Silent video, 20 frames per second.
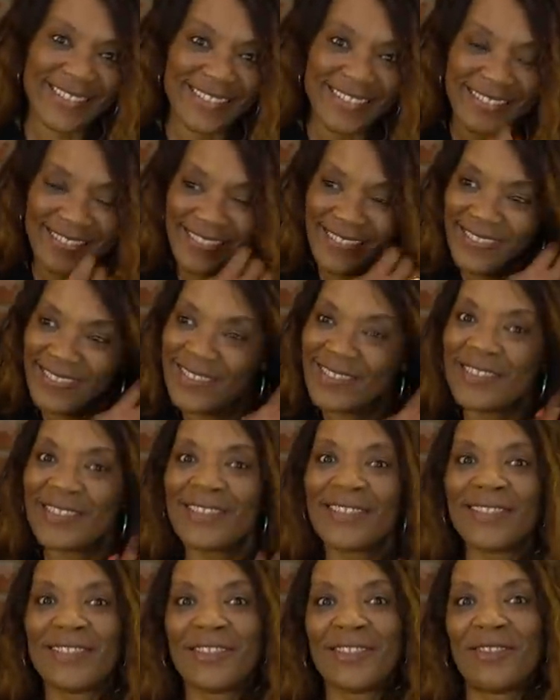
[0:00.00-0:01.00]

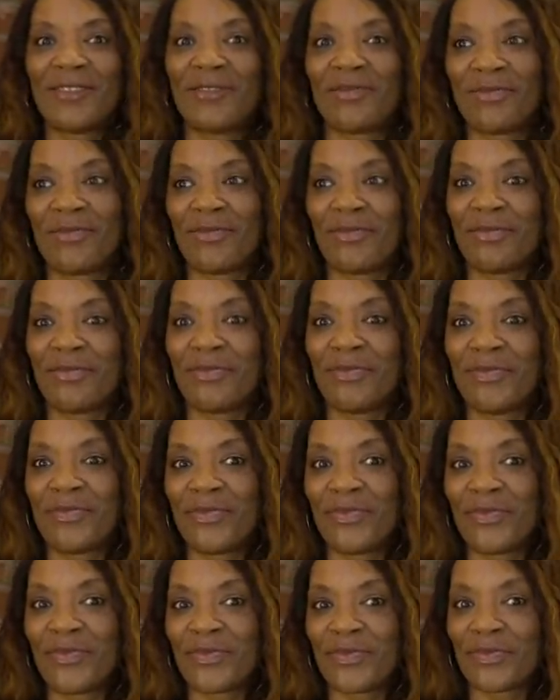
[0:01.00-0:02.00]

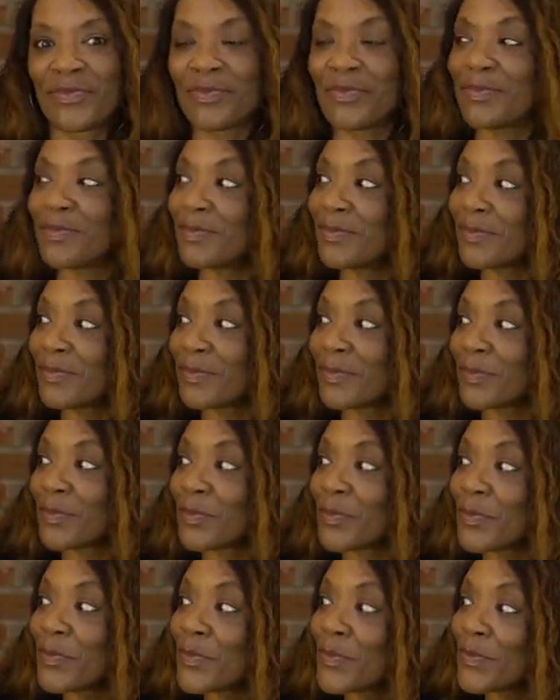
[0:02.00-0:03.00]

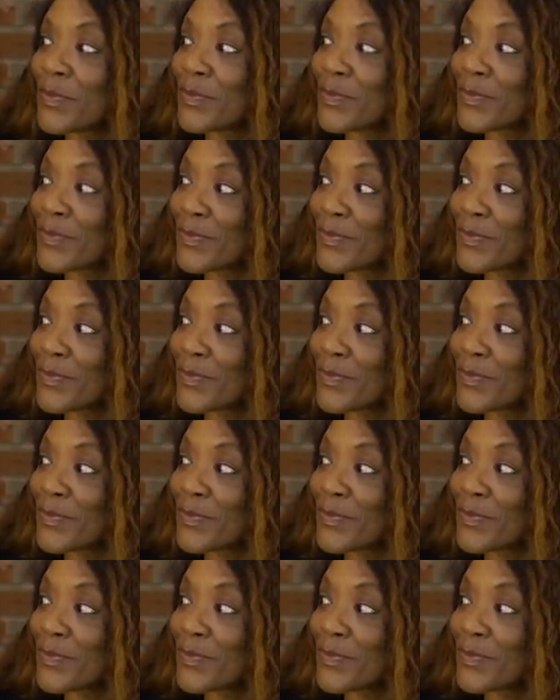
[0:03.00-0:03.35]
(silent)